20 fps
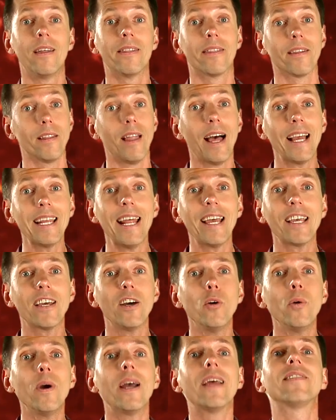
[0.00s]
The light
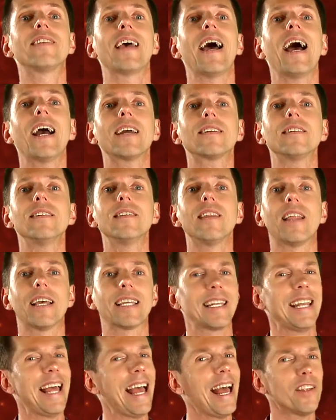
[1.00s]
echo has acted
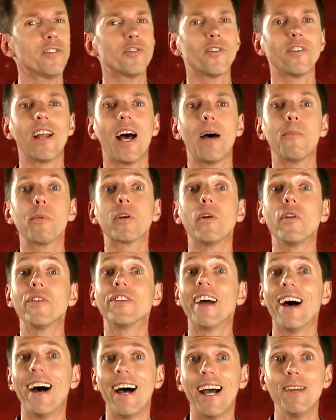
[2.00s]
like an astronomical
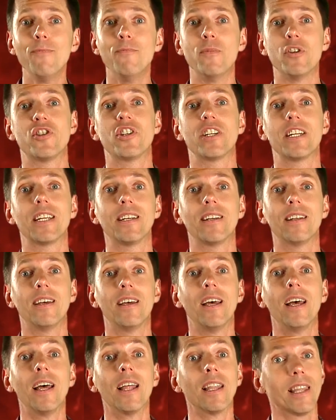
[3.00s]
time machine,
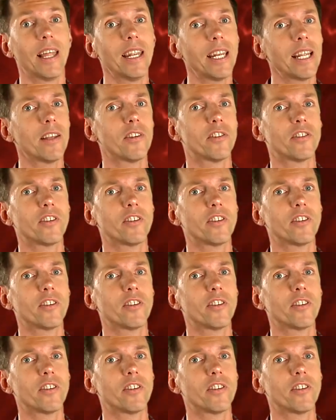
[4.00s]
letting us